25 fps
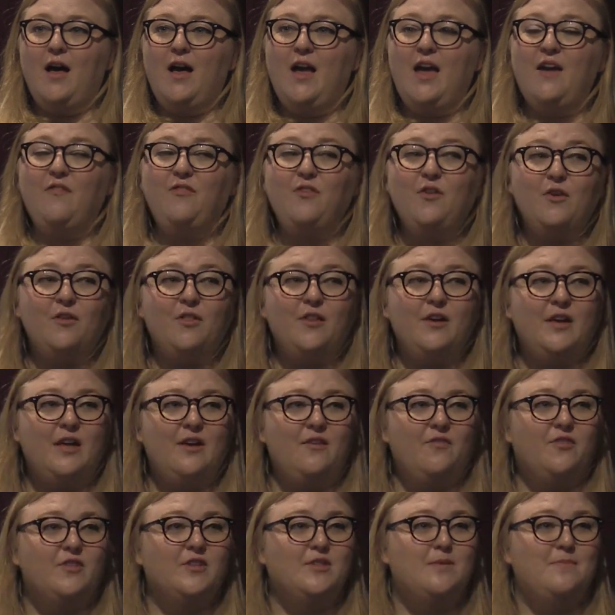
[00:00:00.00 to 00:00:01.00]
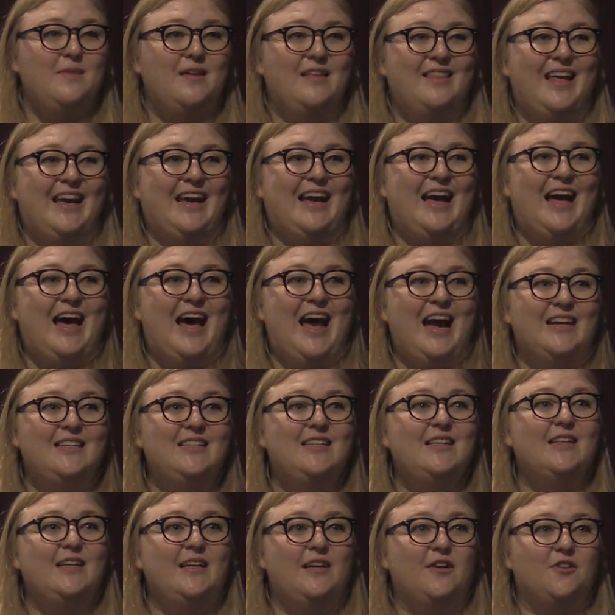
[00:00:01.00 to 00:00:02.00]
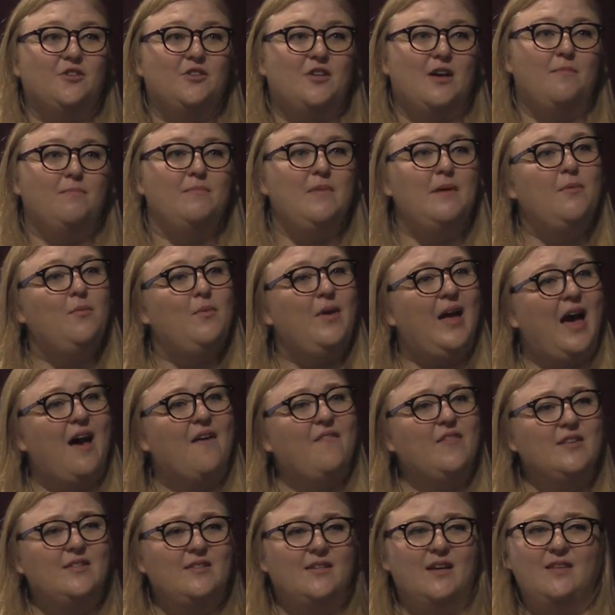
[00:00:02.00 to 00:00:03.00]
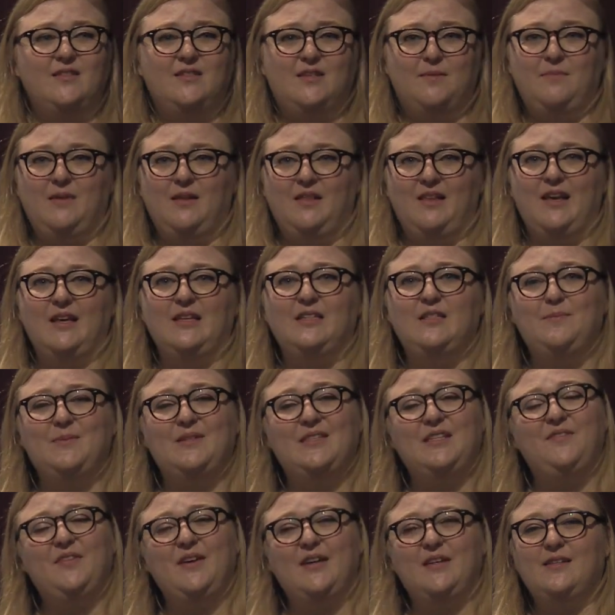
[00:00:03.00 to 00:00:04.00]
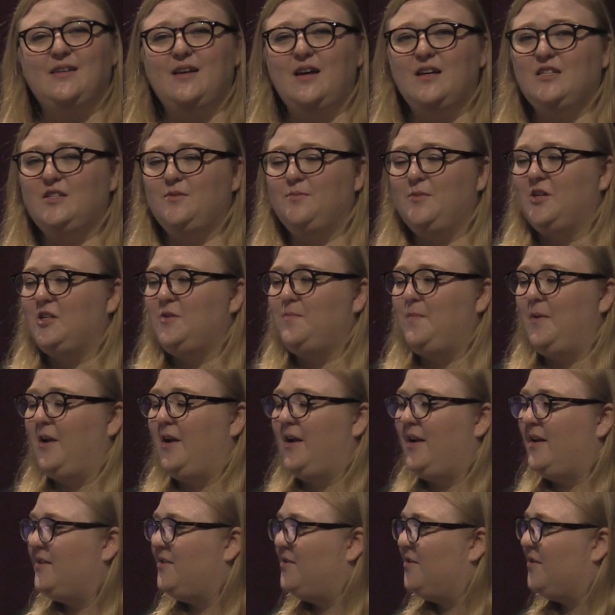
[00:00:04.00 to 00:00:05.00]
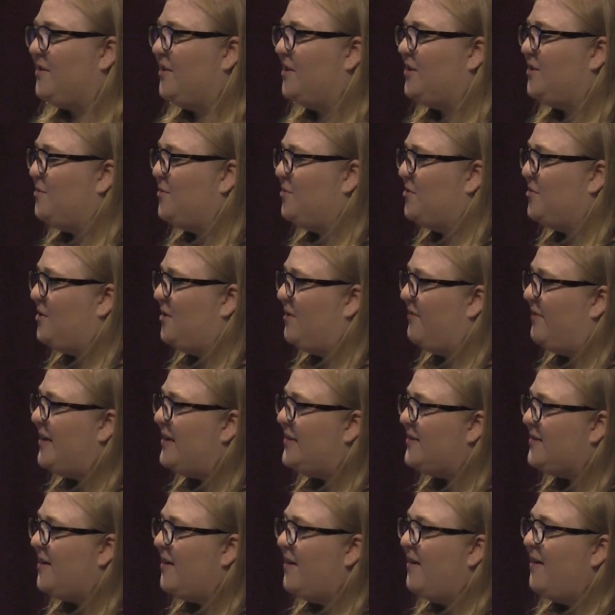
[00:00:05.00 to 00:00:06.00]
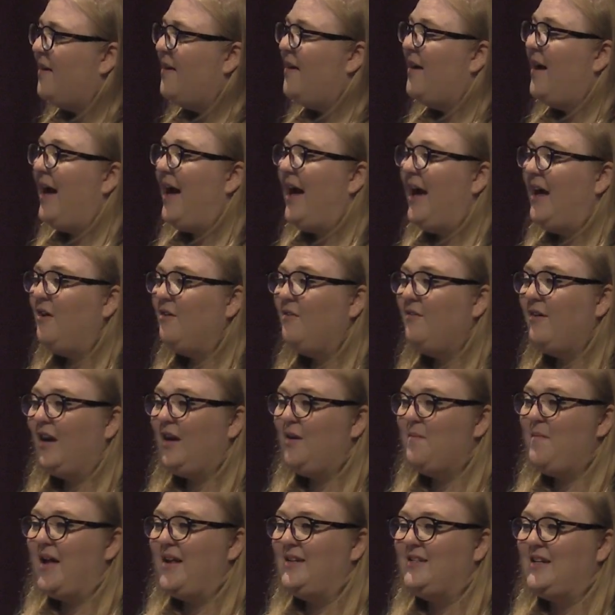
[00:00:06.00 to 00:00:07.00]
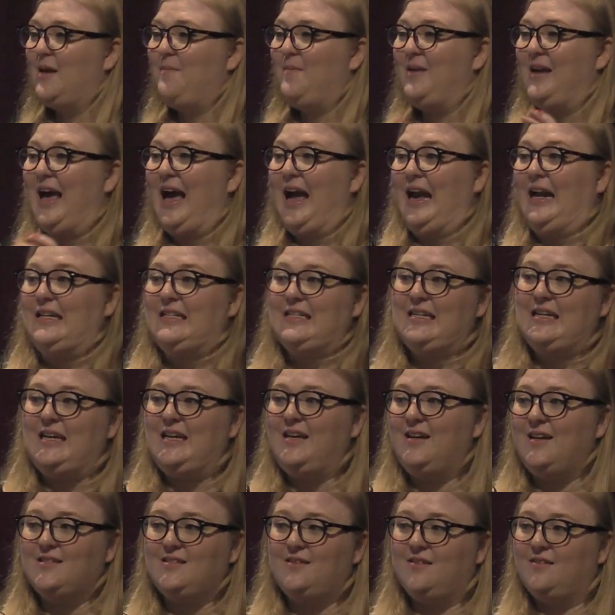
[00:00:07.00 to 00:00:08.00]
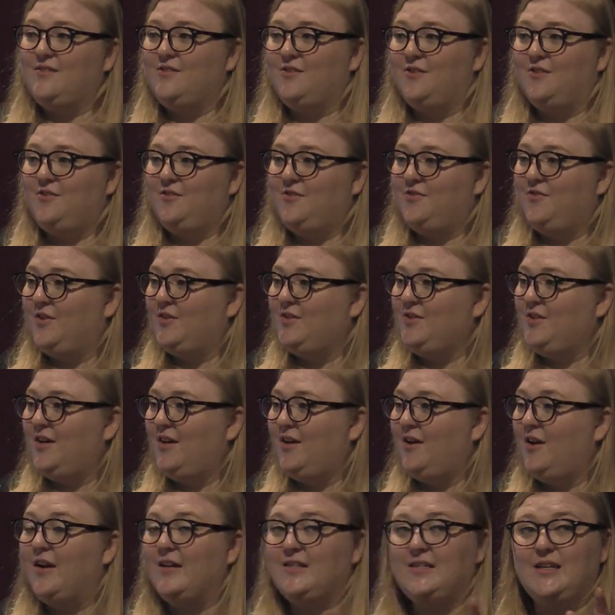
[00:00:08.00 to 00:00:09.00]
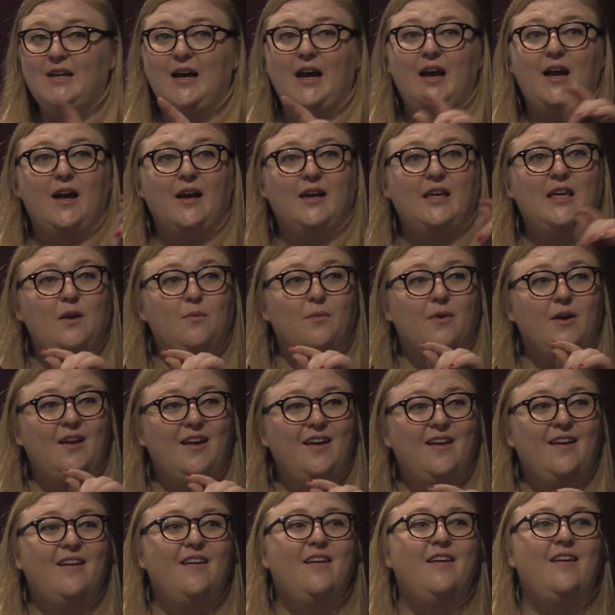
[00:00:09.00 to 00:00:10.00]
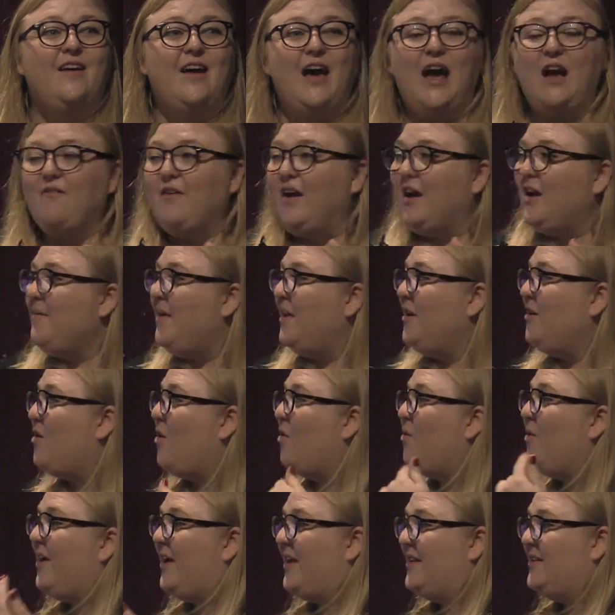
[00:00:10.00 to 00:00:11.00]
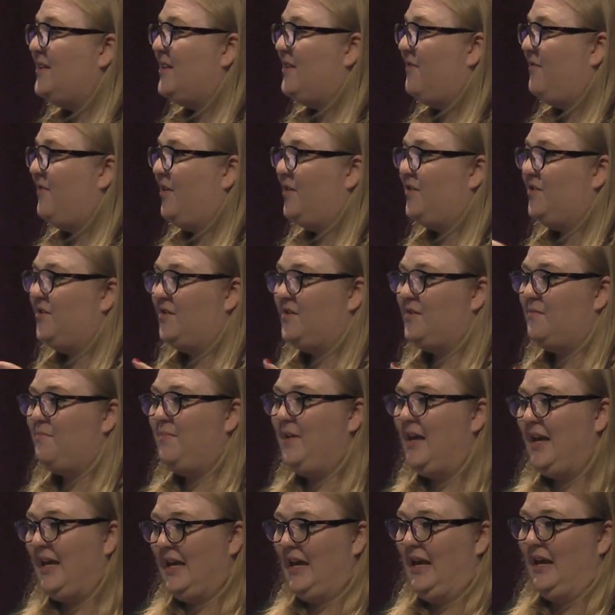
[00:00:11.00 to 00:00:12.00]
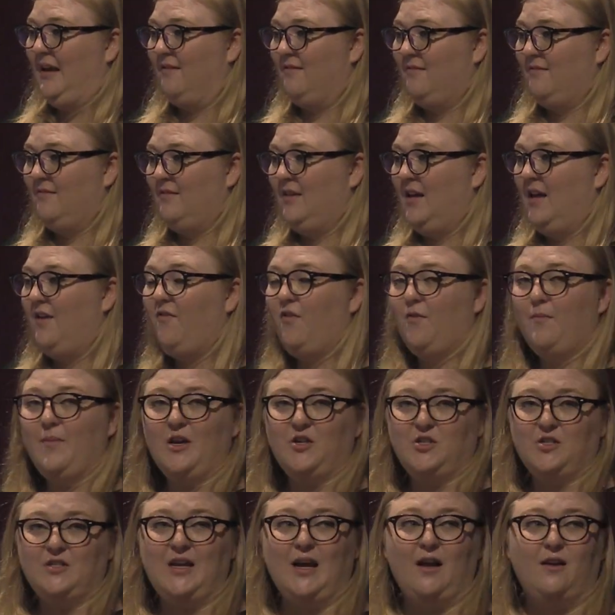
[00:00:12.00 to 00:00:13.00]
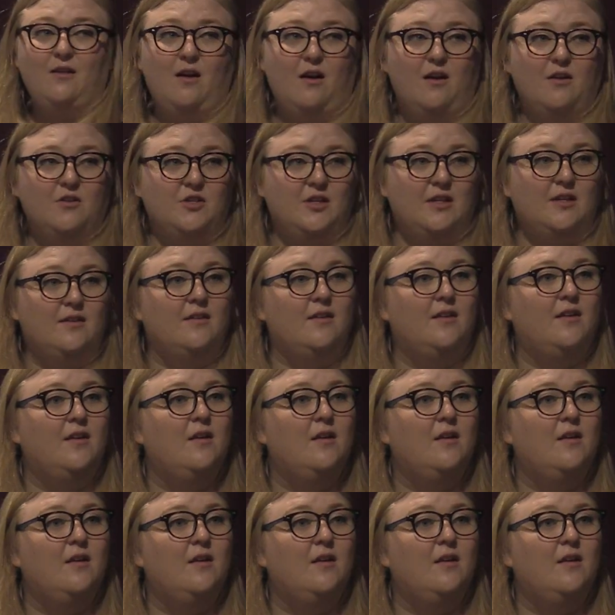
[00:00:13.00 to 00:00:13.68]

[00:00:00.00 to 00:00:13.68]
If you're looking for something like IT leadership, maybe we haven't done something as specific as customer experience or customer service, I don't recommend typing IT as a search filter or as a keyword. I recommend going into the filters and picking information technology,